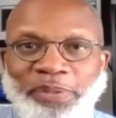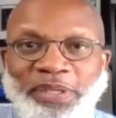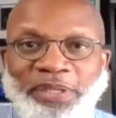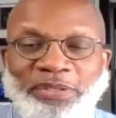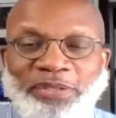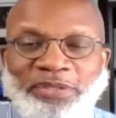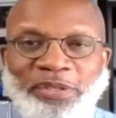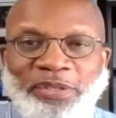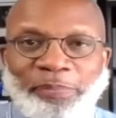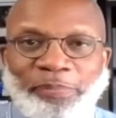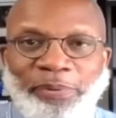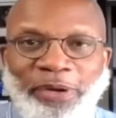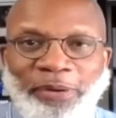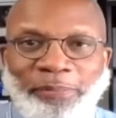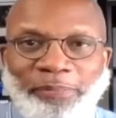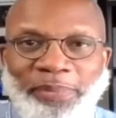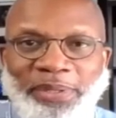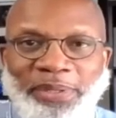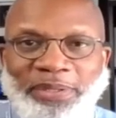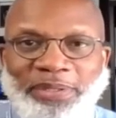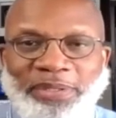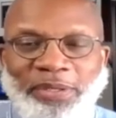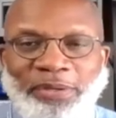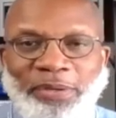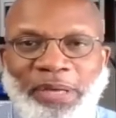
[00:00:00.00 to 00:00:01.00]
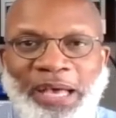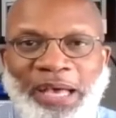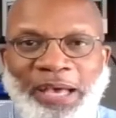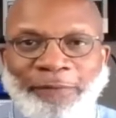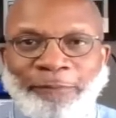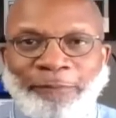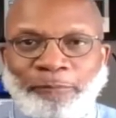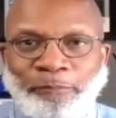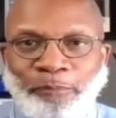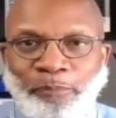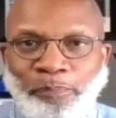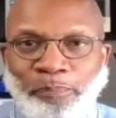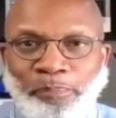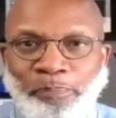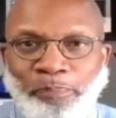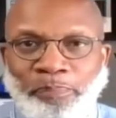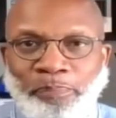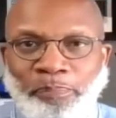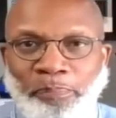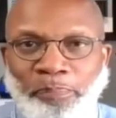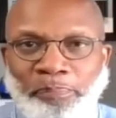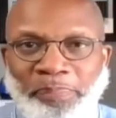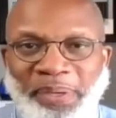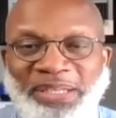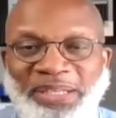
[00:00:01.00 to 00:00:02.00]
police department so i
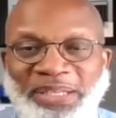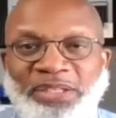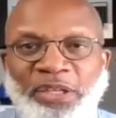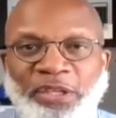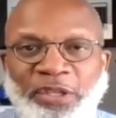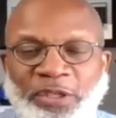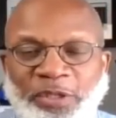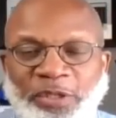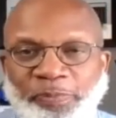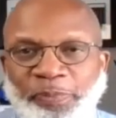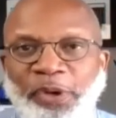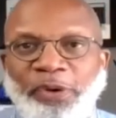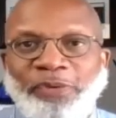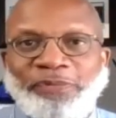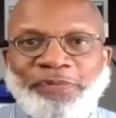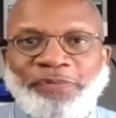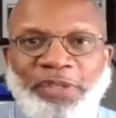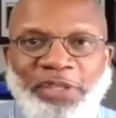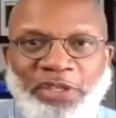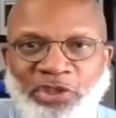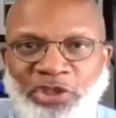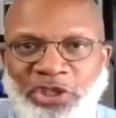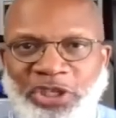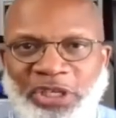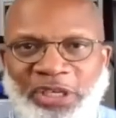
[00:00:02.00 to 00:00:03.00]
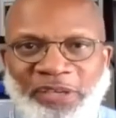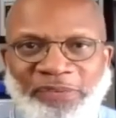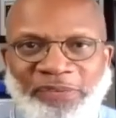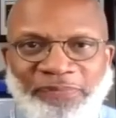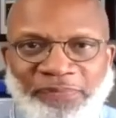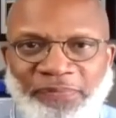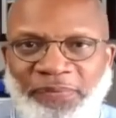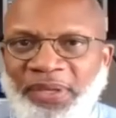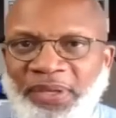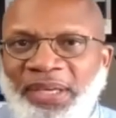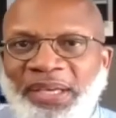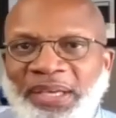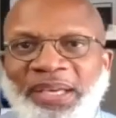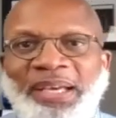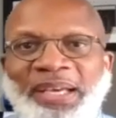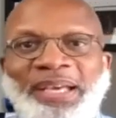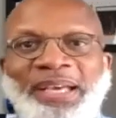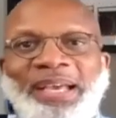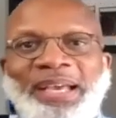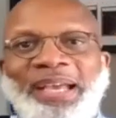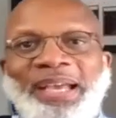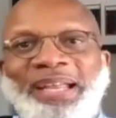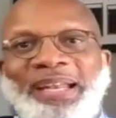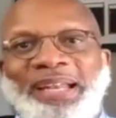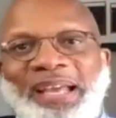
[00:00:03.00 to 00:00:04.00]
basically spoke for the chief
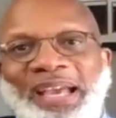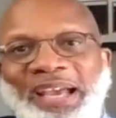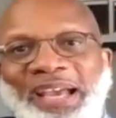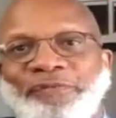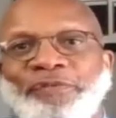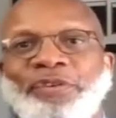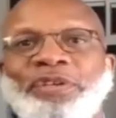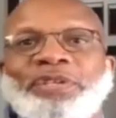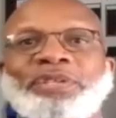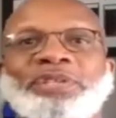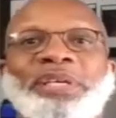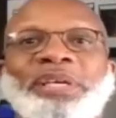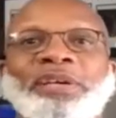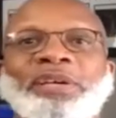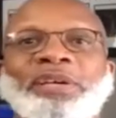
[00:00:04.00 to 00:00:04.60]
in every